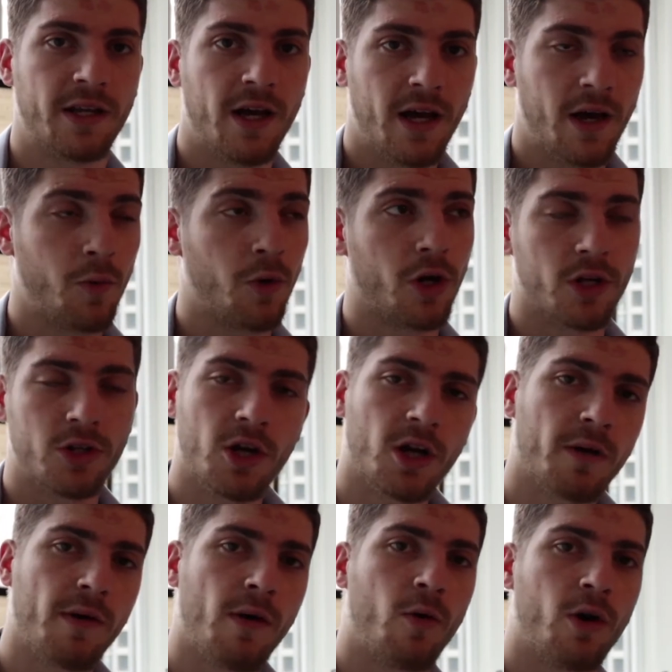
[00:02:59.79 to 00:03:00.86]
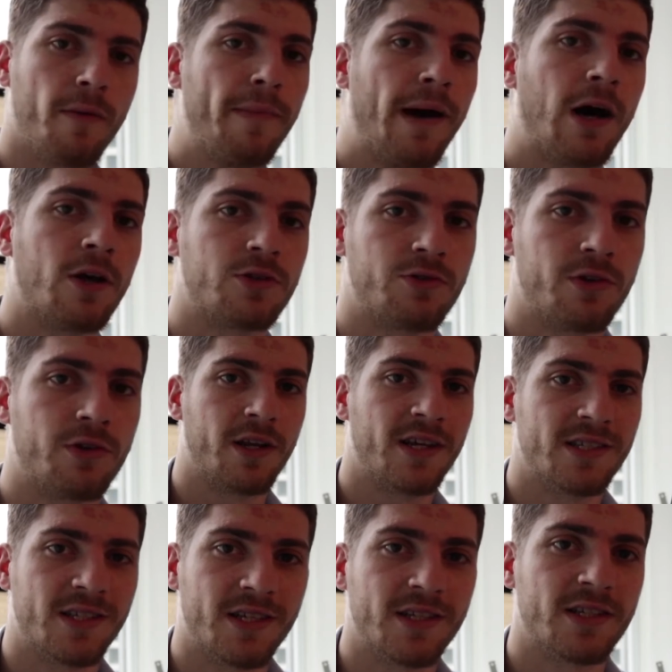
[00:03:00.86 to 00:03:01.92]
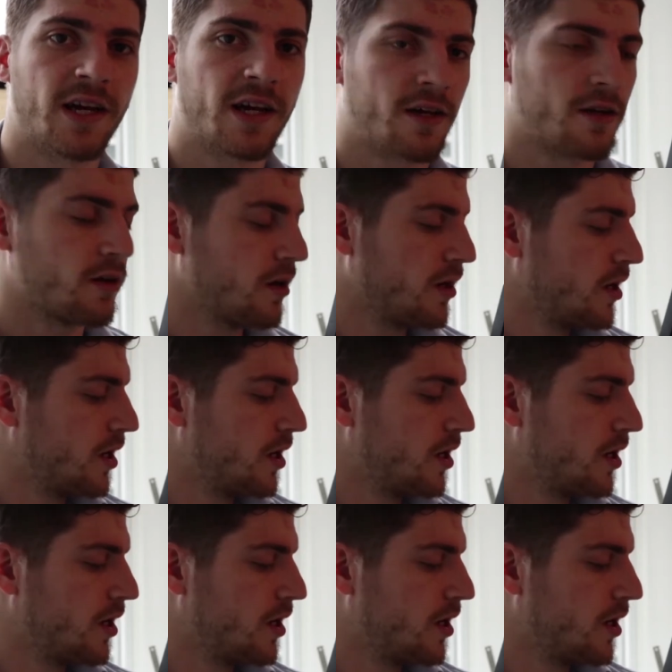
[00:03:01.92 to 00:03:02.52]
And we're gonna talk about what a bounce is in a second.